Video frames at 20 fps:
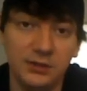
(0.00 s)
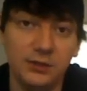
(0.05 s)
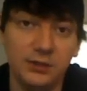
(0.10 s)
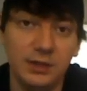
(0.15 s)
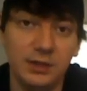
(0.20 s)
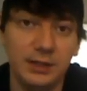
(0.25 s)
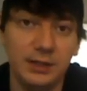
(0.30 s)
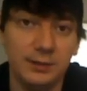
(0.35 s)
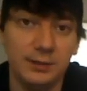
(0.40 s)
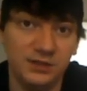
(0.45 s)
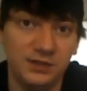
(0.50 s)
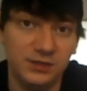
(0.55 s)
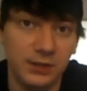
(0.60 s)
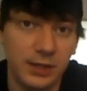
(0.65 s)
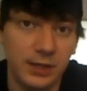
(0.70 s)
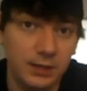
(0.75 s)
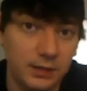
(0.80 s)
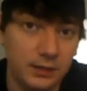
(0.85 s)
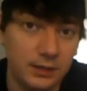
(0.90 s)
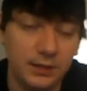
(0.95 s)
to the
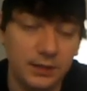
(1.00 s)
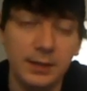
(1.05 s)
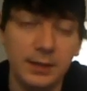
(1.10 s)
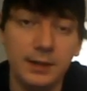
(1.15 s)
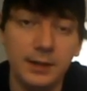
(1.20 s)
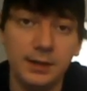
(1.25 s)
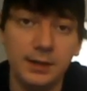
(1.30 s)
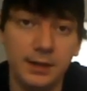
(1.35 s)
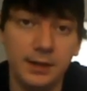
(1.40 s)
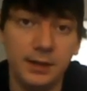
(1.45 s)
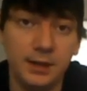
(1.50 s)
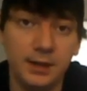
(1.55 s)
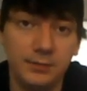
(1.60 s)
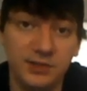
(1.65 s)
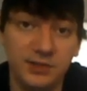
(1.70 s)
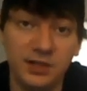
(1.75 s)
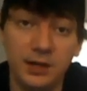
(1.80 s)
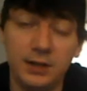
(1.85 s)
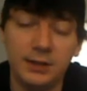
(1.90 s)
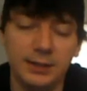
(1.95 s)
desired
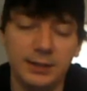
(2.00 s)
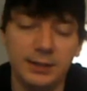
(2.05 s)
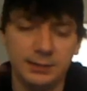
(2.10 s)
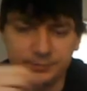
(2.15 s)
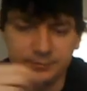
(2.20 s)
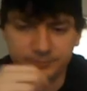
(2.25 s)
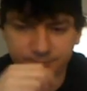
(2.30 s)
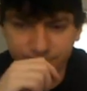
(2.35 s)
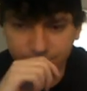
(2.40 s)
target.